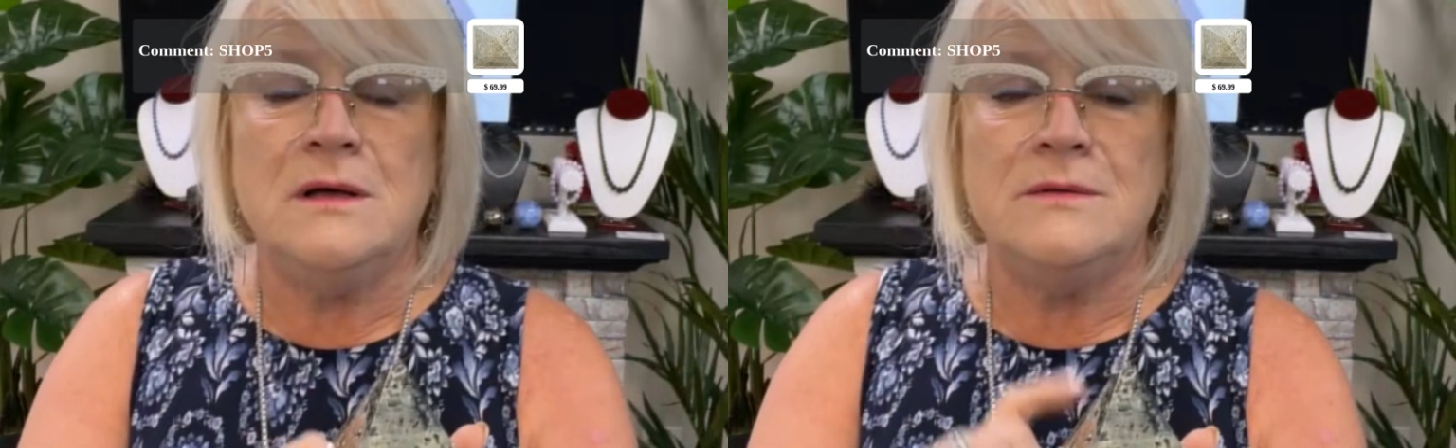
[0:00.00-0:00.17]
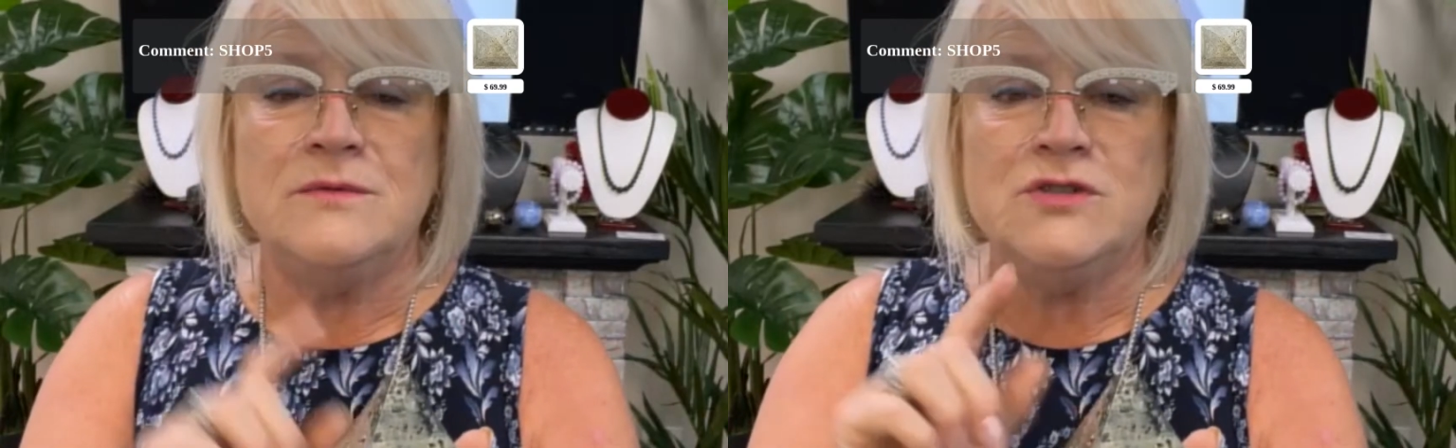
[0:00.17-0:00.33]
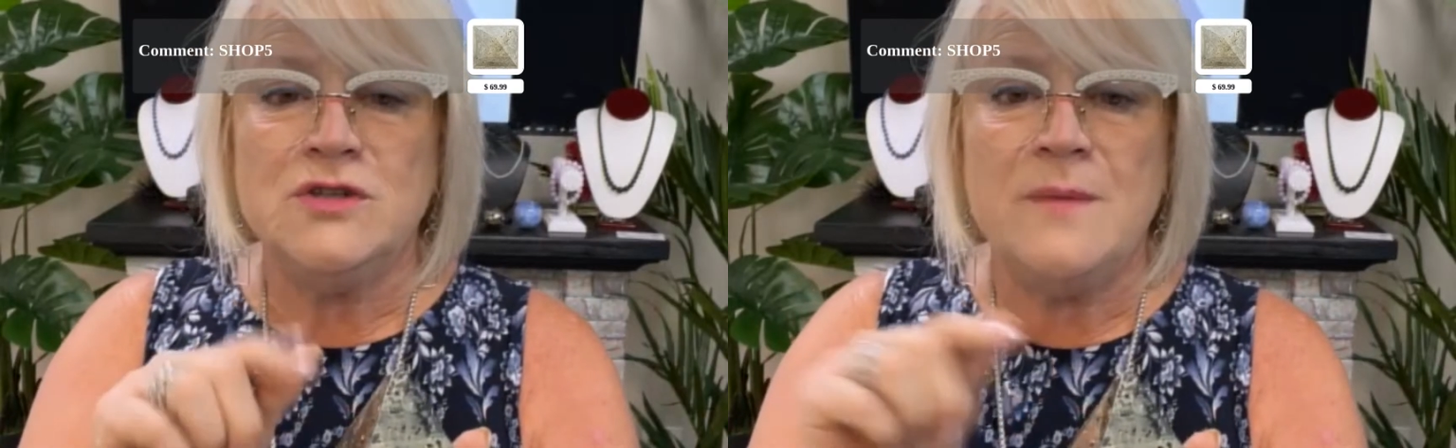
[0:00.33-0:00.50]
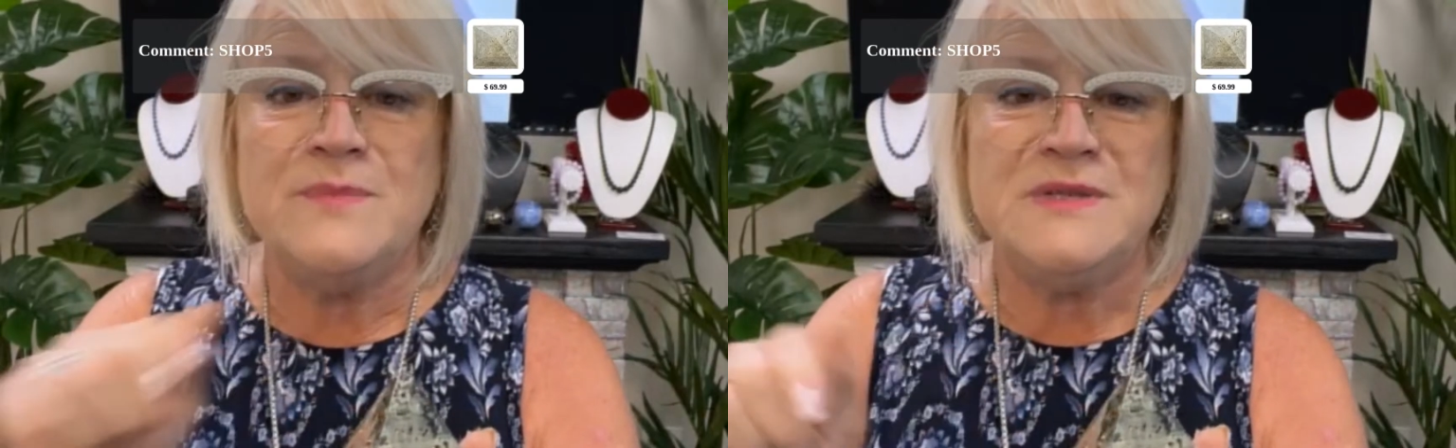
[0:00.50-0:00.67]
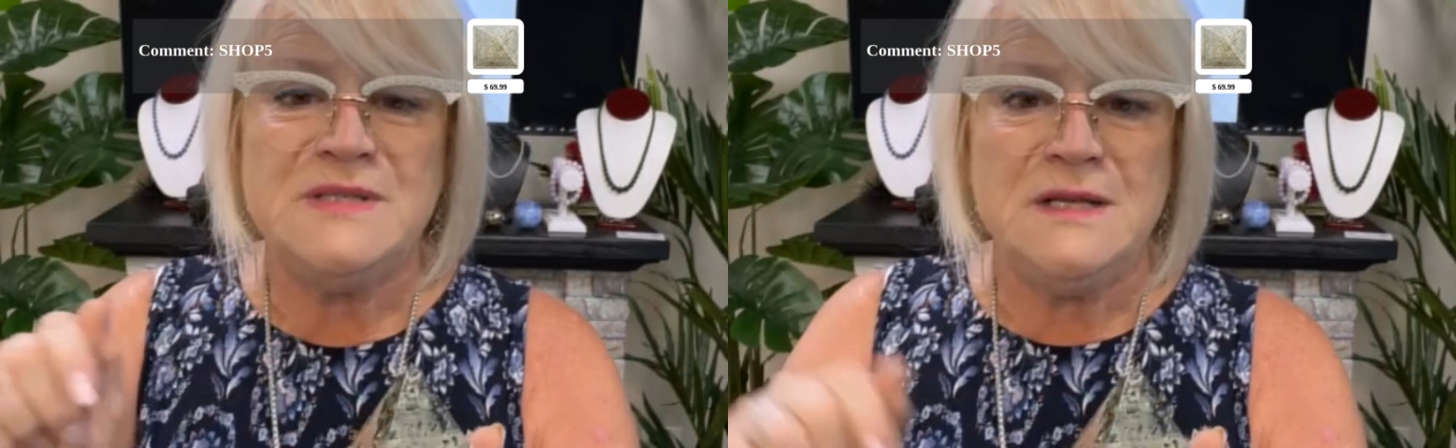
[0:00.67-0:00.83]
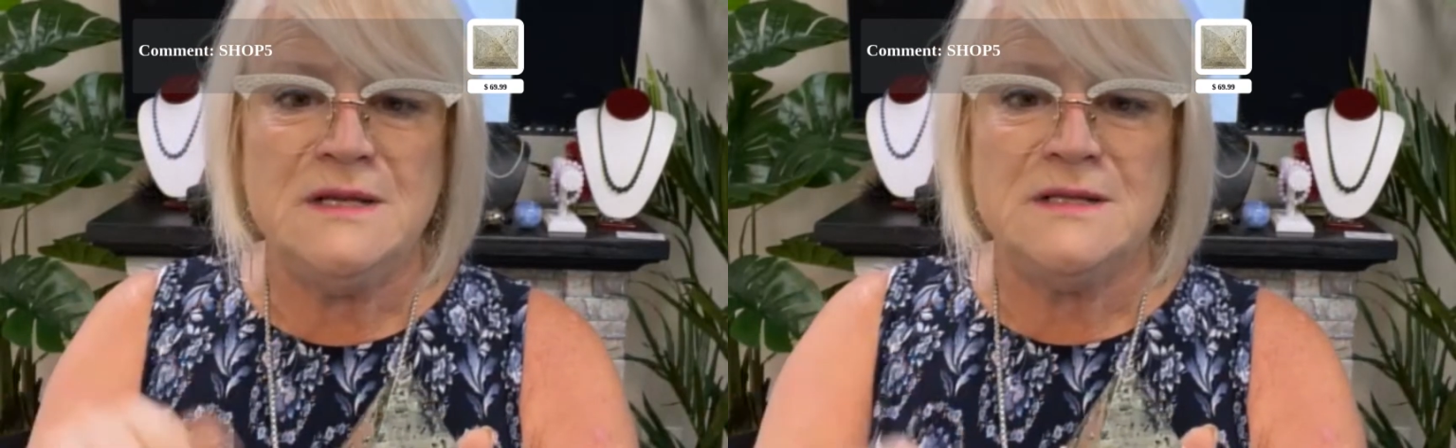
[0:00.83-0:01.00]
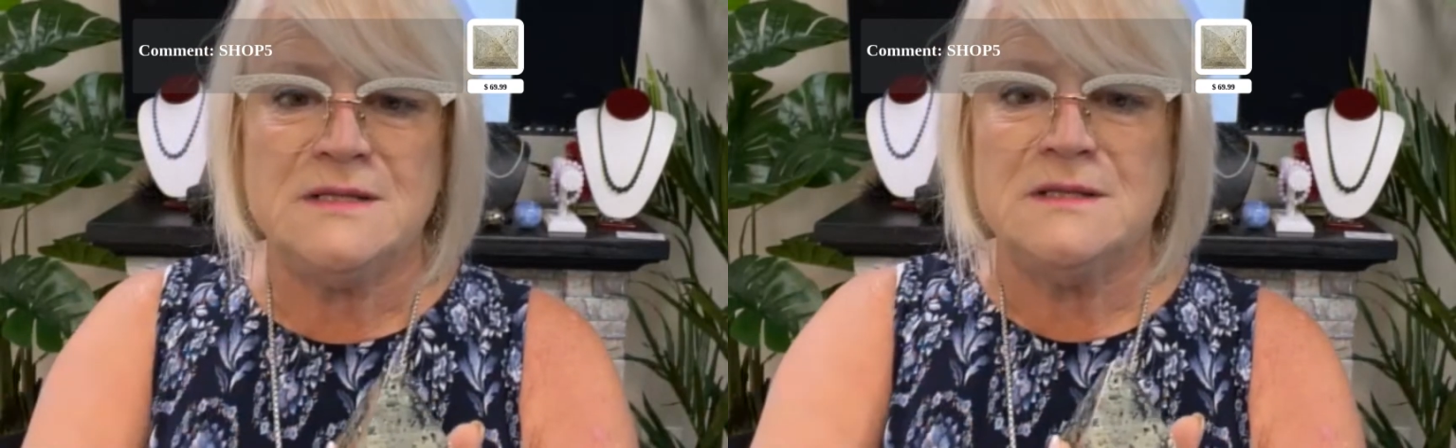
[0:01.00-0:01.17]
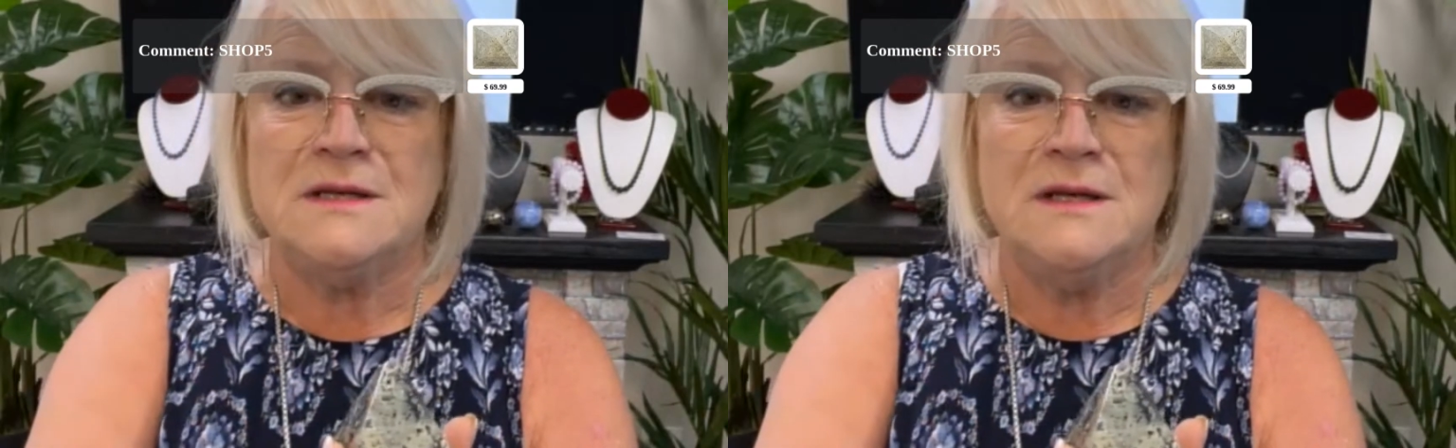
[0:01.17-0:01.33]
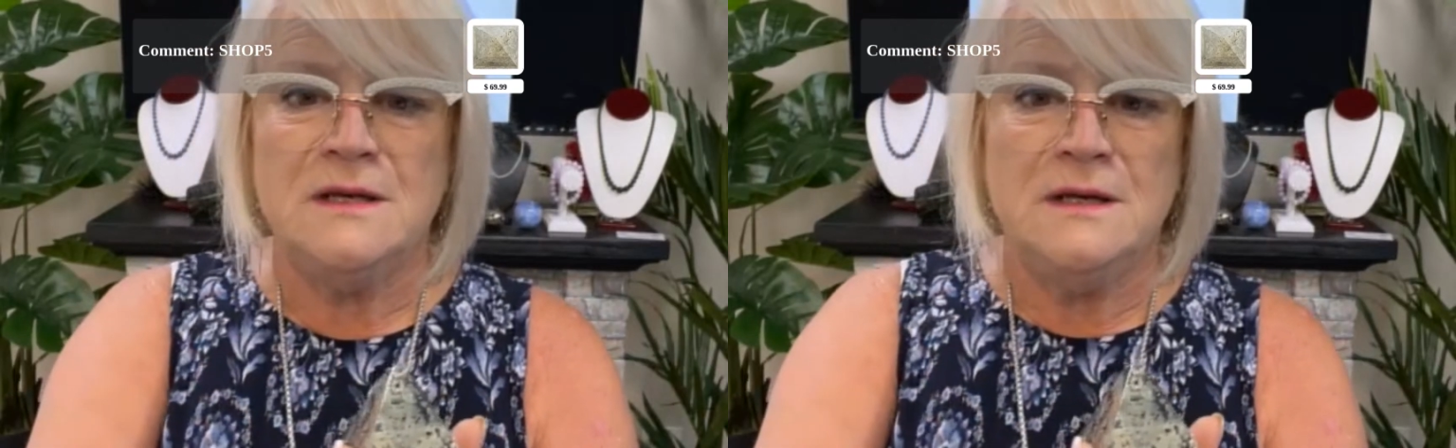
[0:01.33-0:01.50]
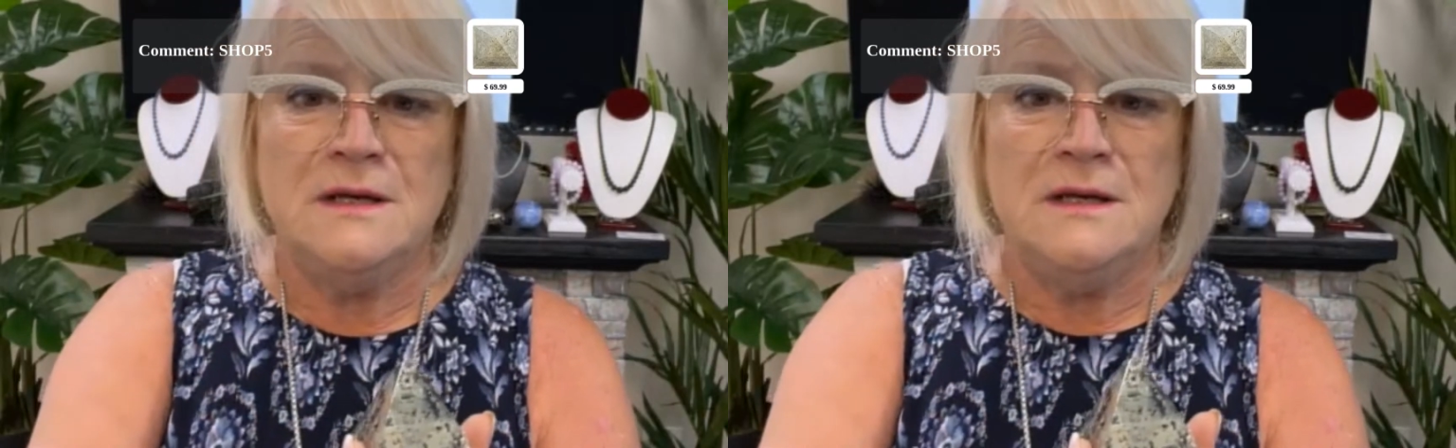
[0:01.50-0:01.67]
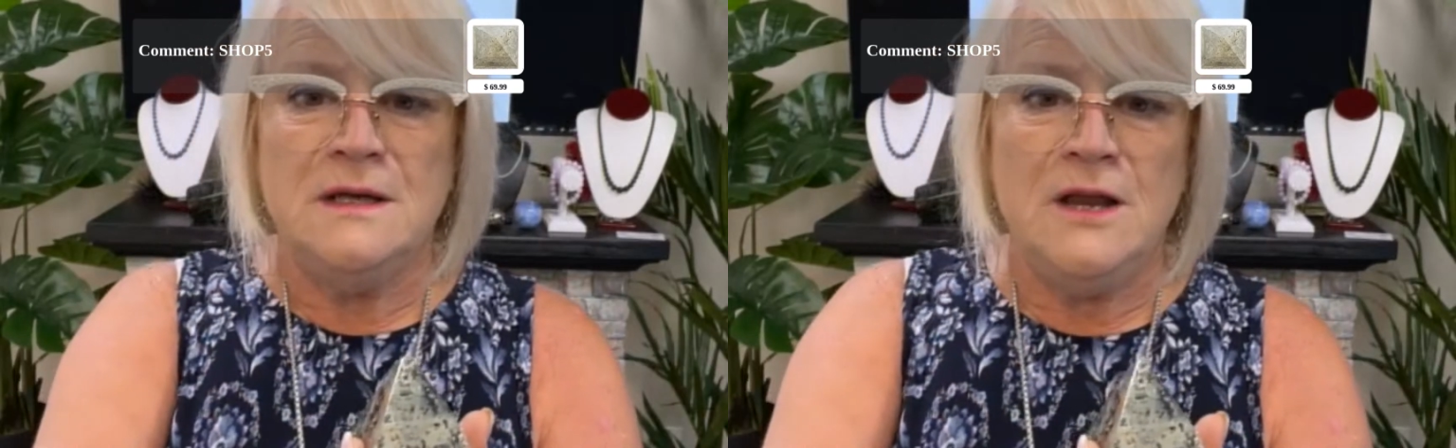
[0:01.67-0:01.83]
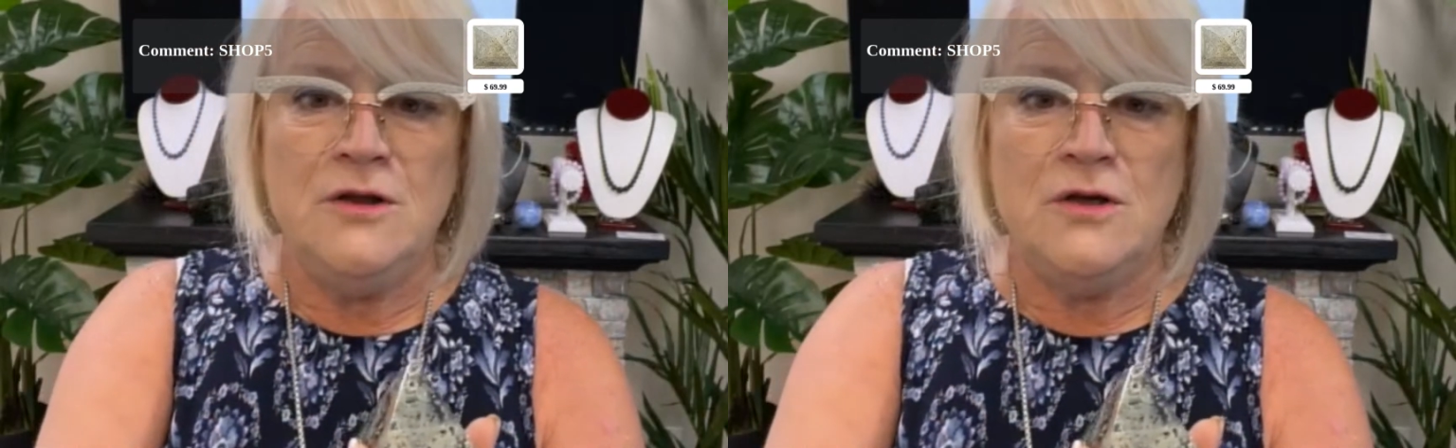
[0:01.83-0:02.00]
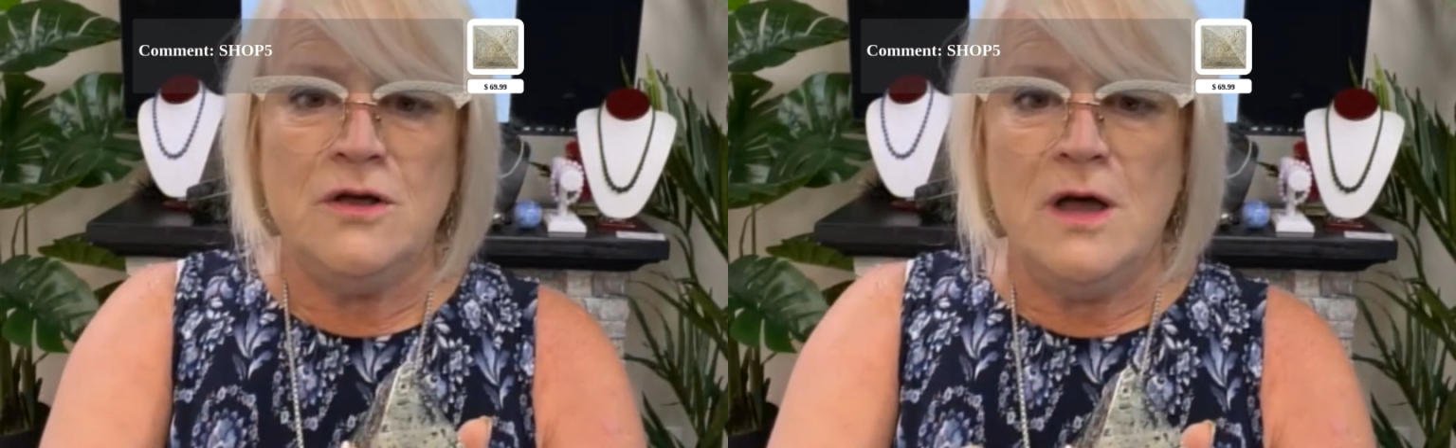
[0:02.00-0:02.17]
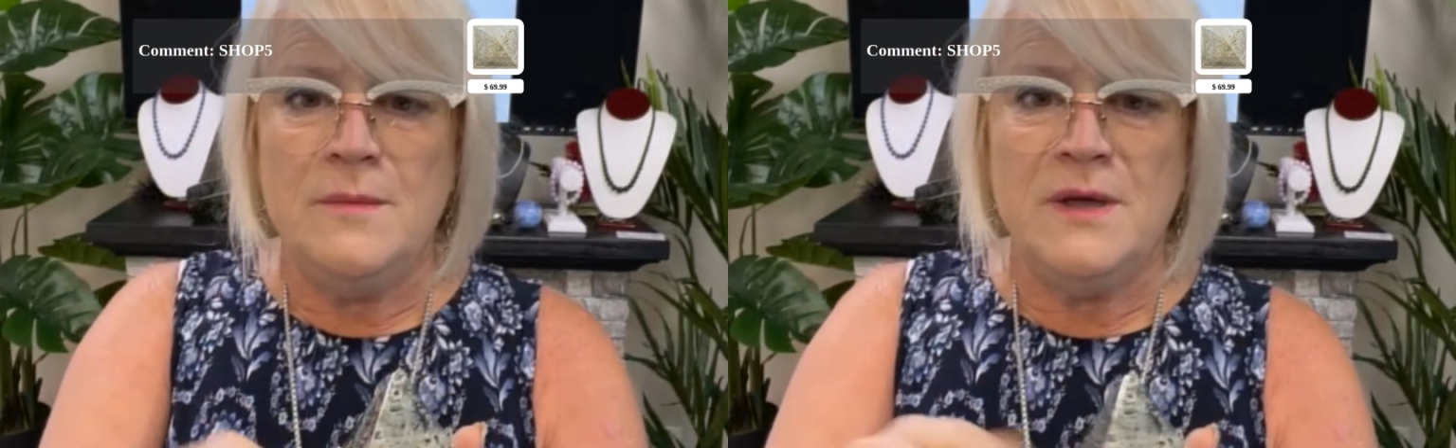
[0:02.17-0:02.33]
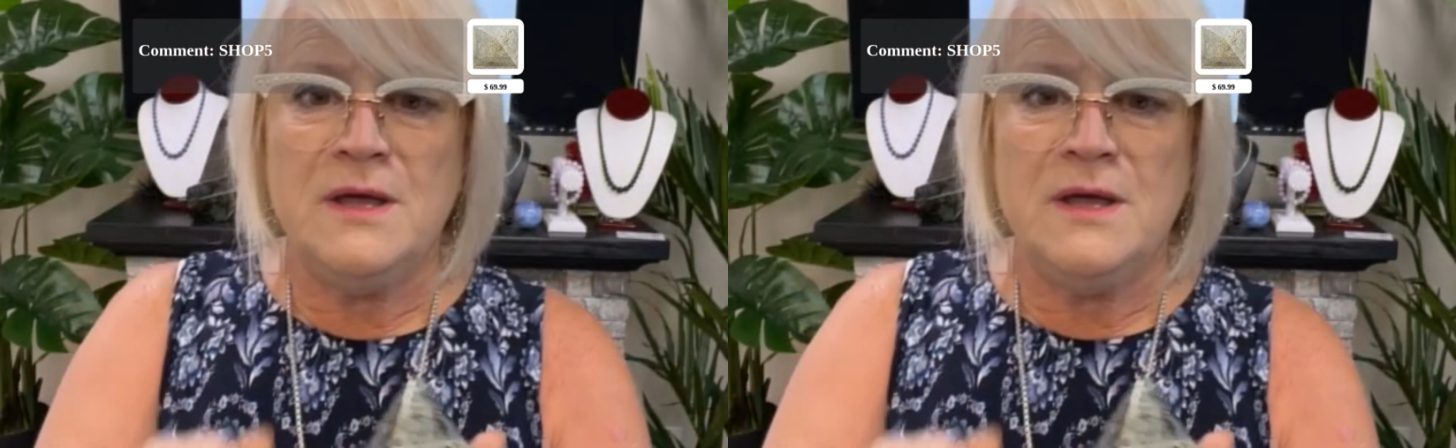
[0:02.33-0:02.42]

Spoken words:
shop 6 in your comment